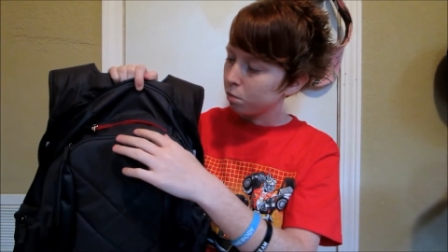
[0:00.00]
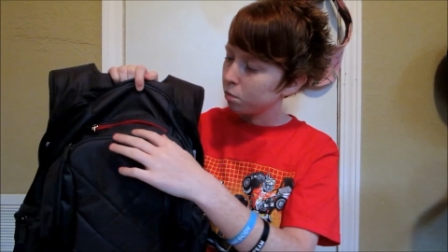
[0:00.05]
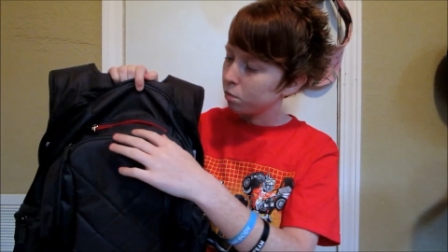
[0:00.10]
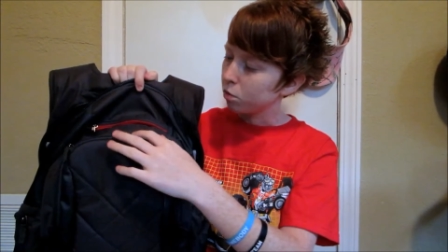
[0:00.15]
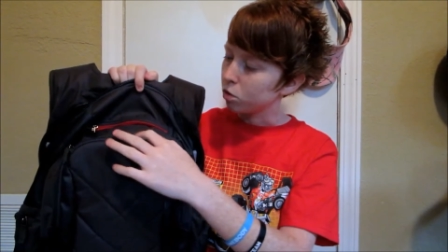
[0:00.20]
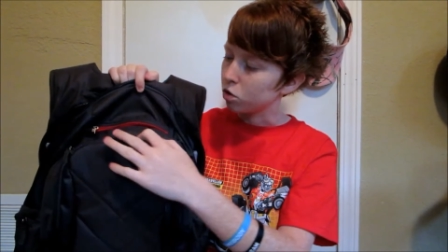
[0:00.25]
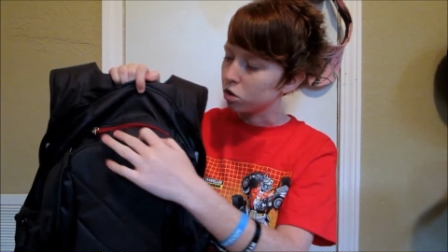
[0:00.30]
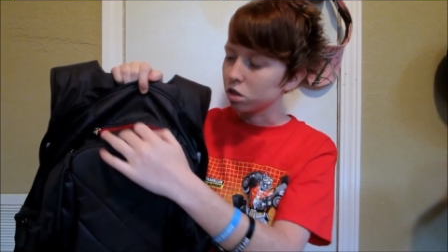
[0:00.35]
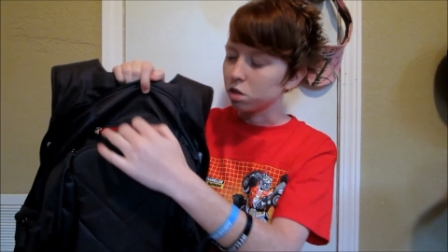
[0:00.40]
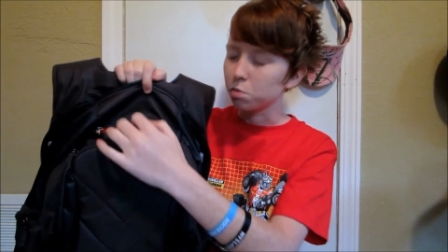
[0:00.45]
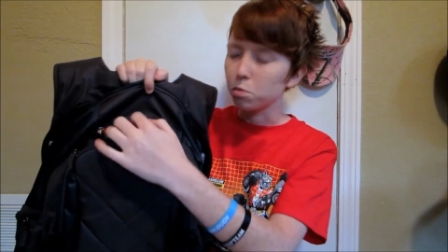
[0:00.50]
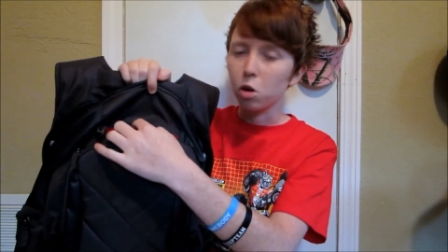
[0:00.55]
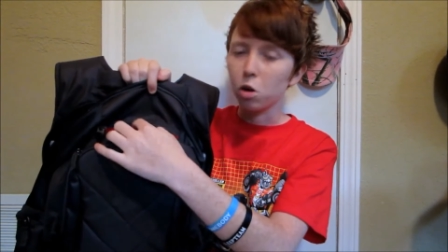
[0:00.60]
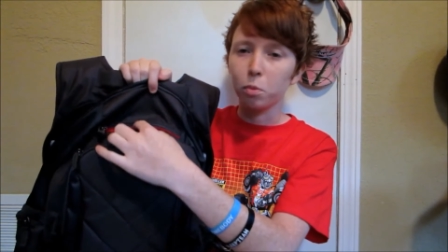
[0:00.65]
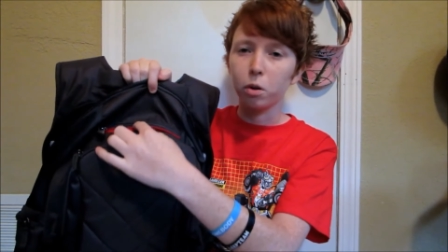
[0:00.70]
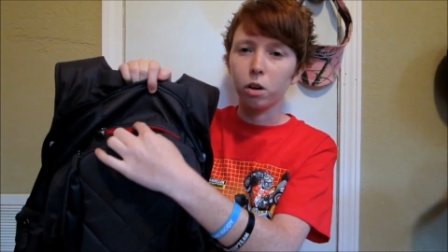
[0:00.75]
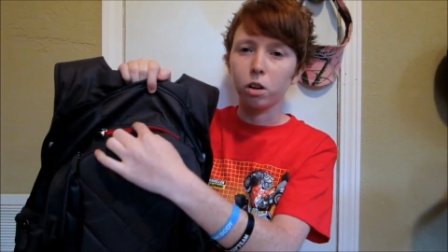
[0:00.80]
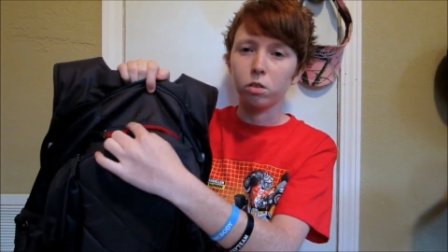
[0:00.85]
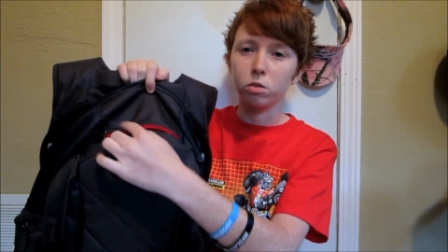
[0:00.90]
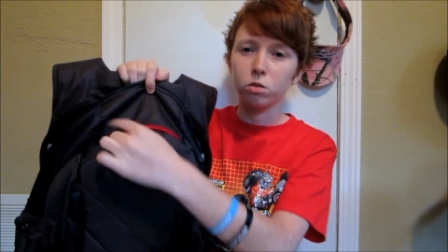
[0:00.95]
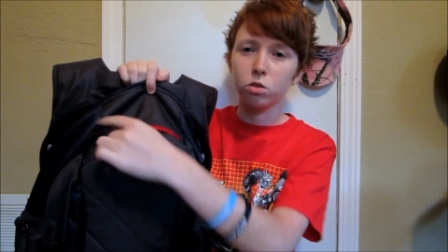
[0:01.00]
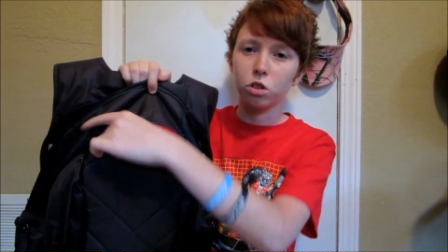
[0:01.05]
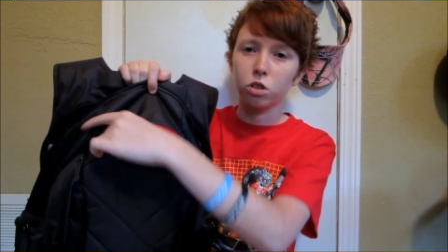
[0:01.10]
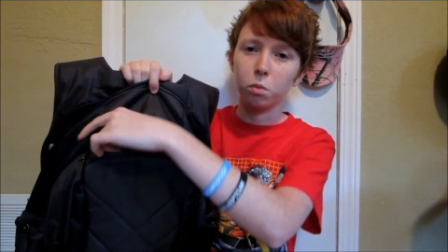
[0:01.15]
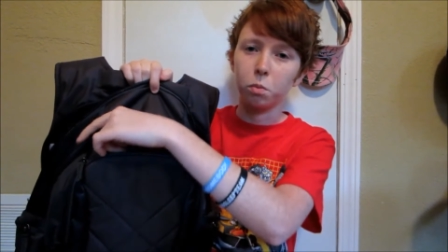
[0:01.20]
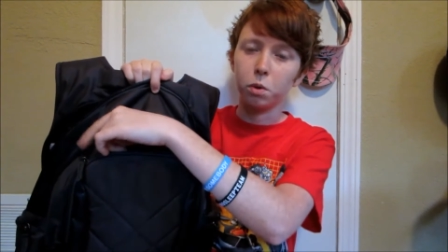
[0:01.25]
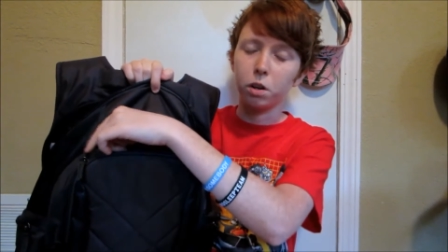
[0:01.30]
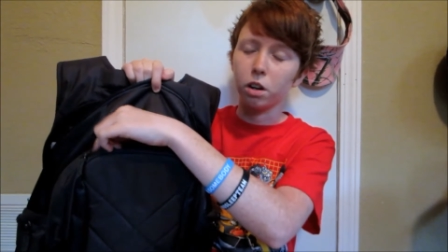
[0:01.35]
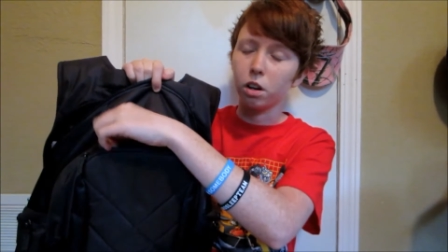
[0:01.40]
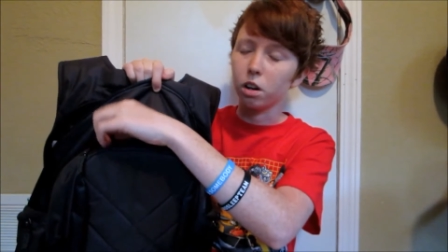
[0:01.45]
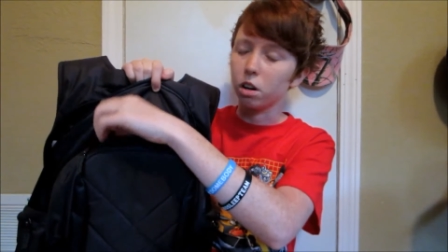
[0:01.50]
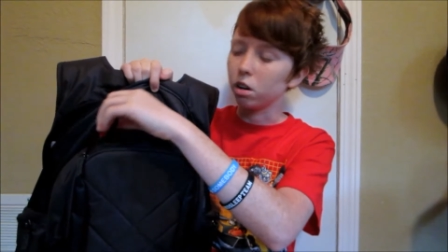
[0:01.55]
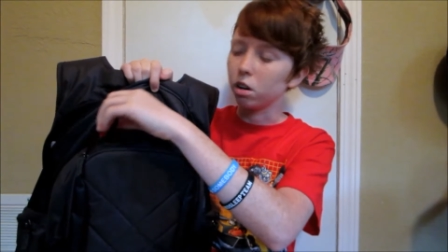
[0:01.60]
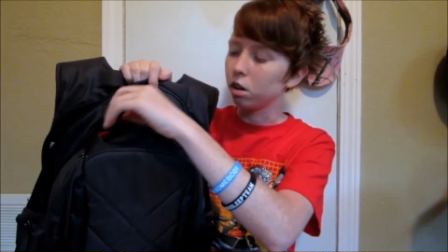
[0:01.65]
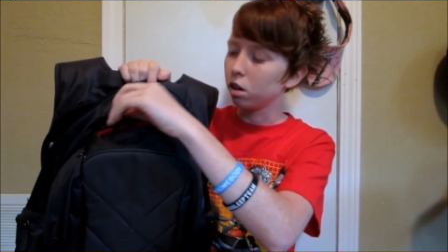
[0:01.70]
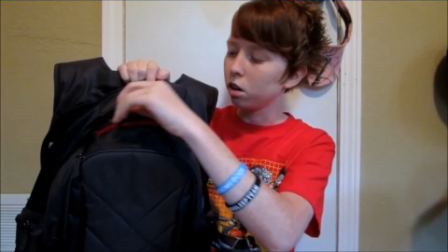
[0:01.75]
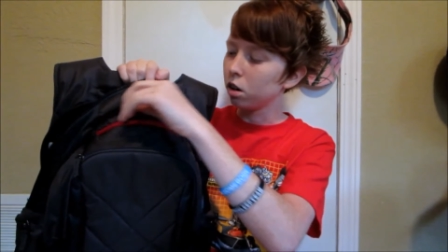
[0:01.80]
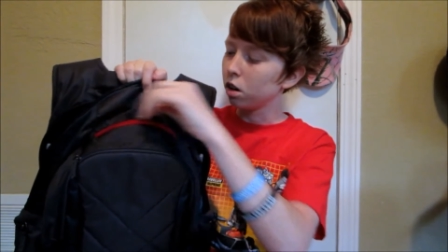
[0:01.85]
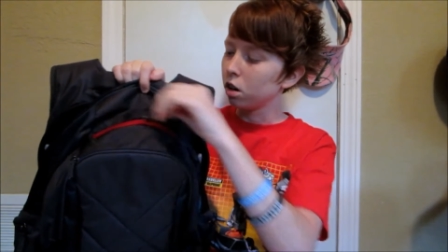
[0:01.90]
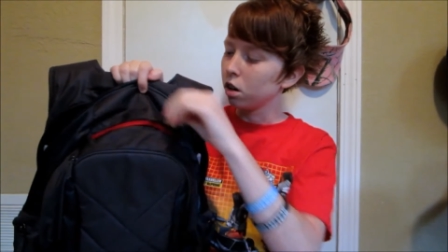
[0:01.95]
There's a small pouch up here,
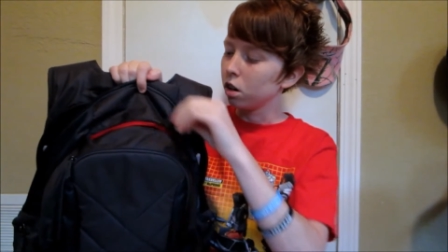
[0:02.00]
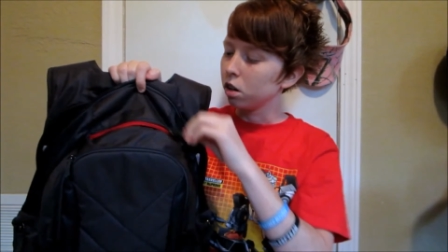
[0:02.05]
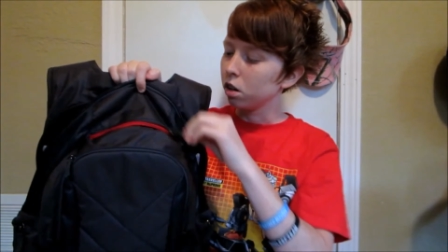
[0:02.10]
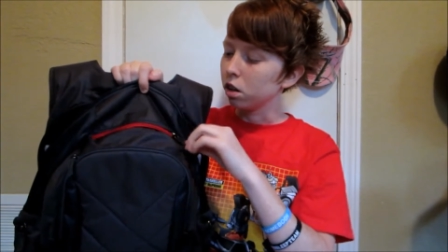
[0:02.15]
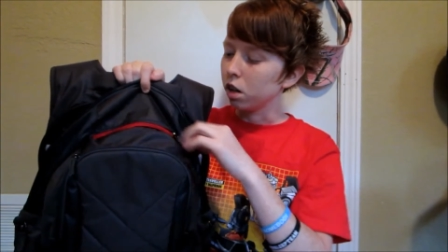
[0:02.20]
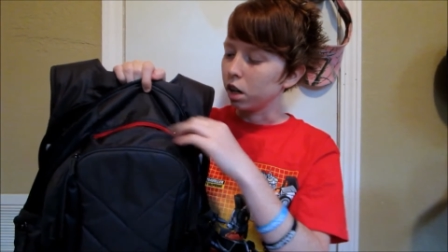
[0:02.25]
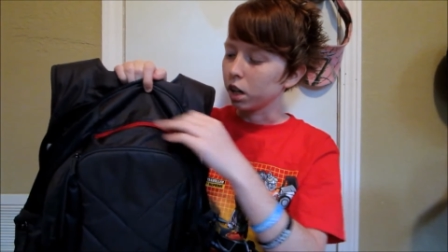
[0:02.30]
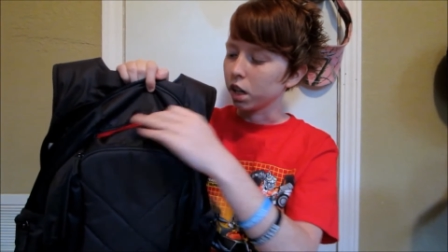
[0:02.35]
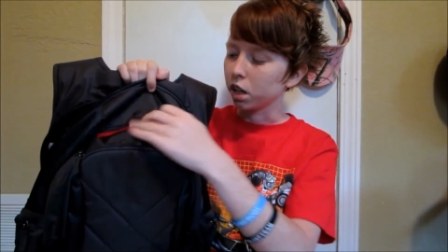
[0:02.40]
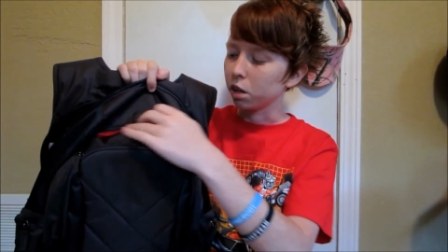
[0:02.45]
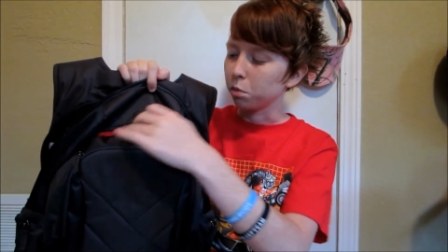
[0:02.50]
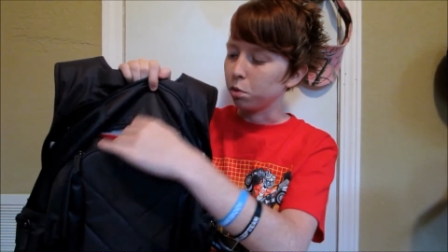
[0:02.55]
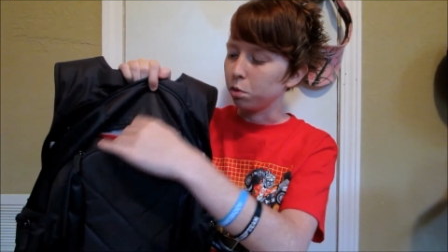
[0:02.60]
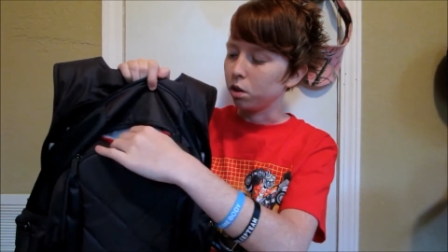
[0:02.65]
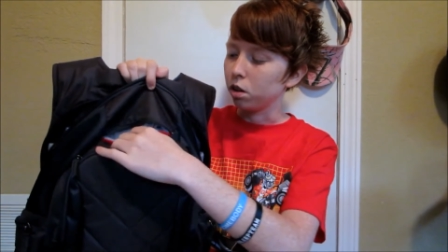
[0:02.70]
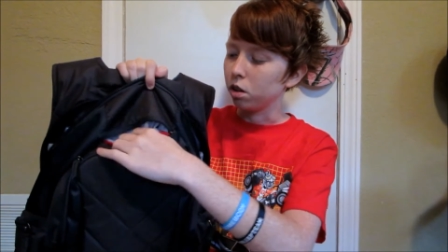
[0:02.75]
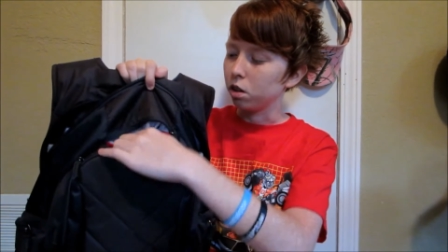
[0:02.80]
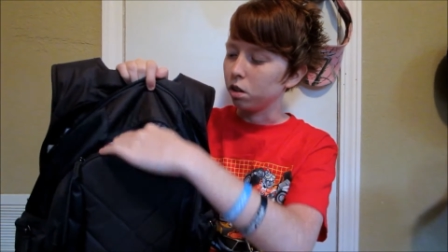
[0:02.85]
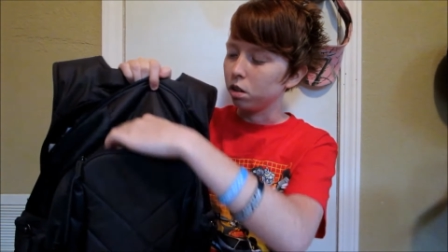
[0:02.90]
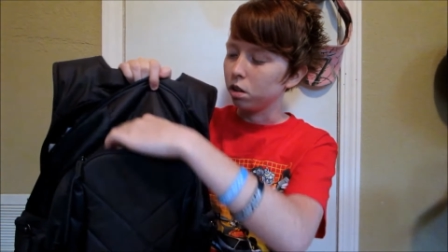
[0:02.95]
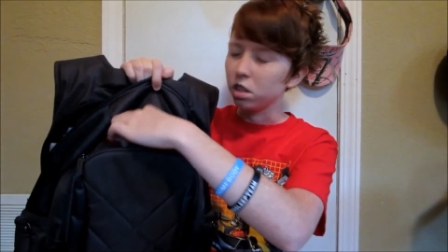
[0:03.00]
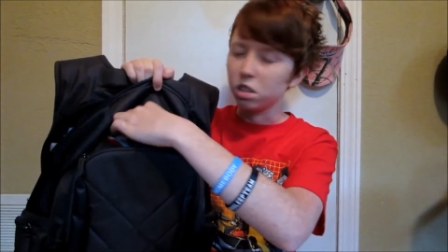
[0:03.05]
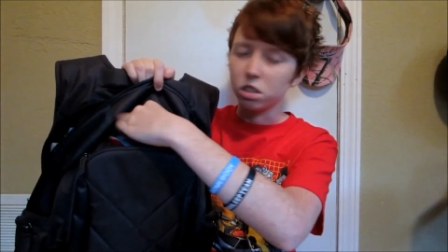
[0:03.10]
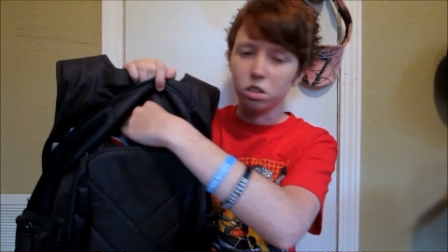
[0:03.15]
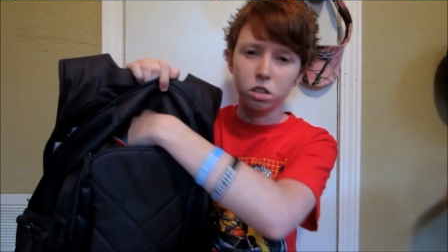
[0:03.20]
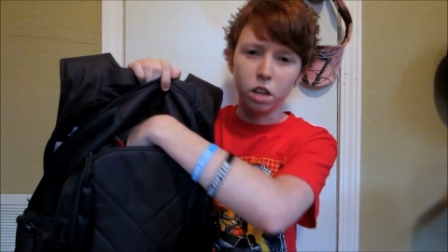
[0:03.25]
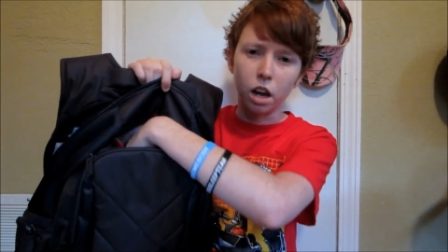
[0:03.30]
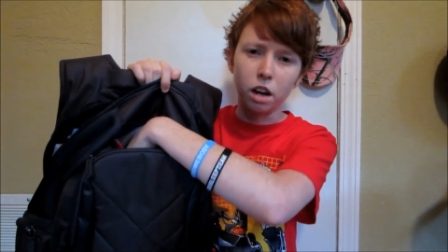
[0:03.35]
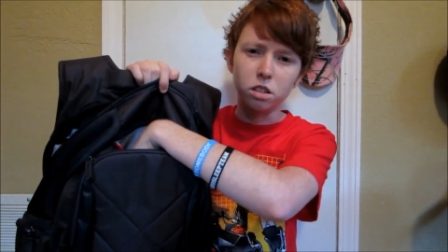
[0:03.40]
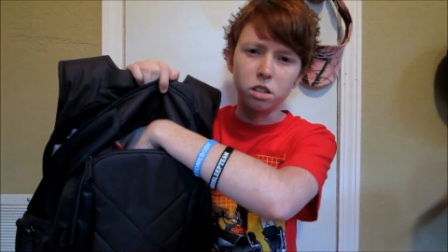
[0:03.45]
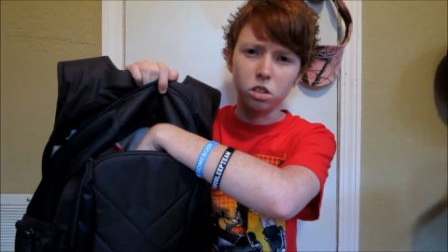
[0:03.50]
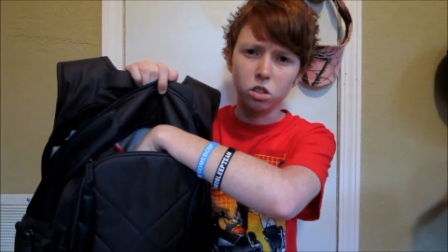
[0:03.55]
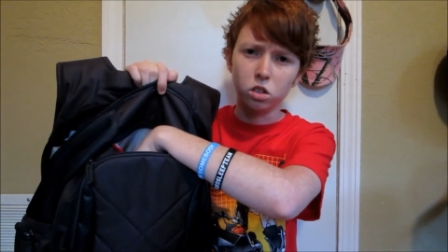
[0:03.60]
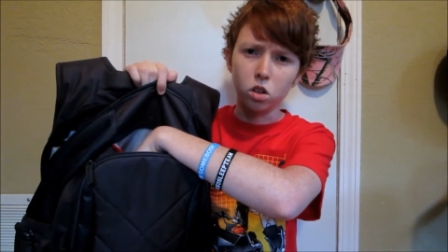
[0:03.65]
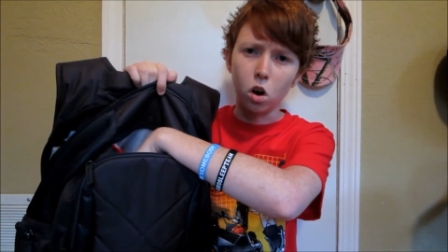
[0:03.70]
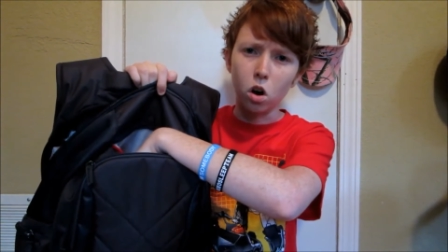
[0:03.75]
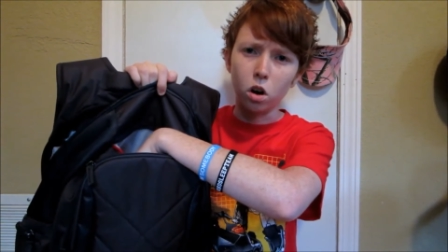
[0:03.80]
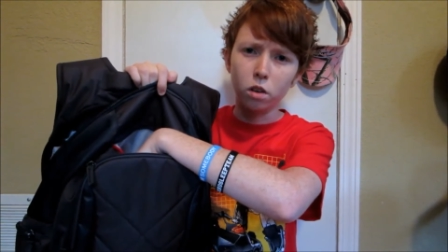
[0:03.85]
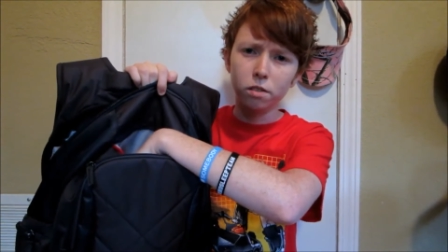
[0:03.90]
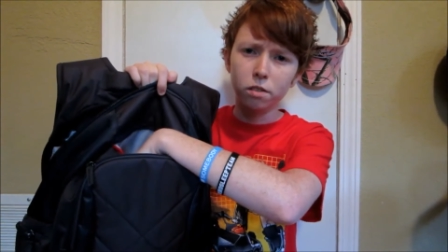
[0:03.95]
like I could put, it's kind of
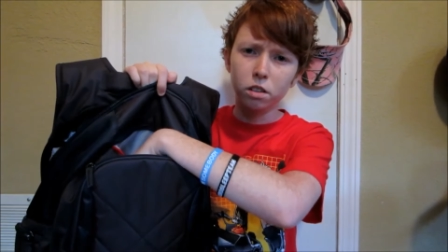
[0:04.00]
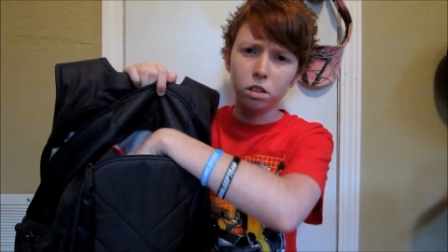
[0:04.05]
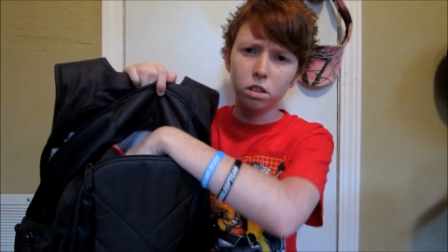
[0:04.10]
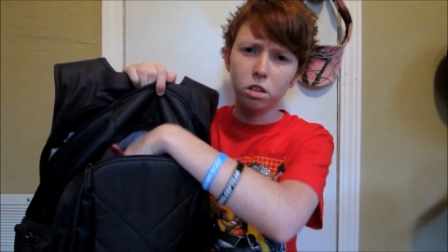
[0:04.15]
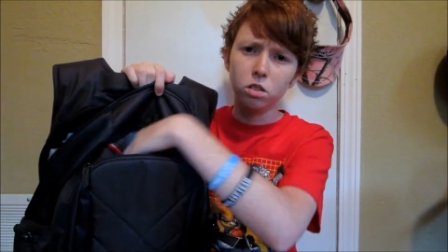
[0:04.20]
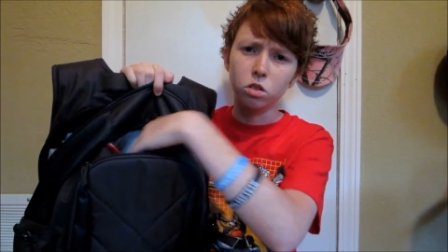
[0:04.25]
soft,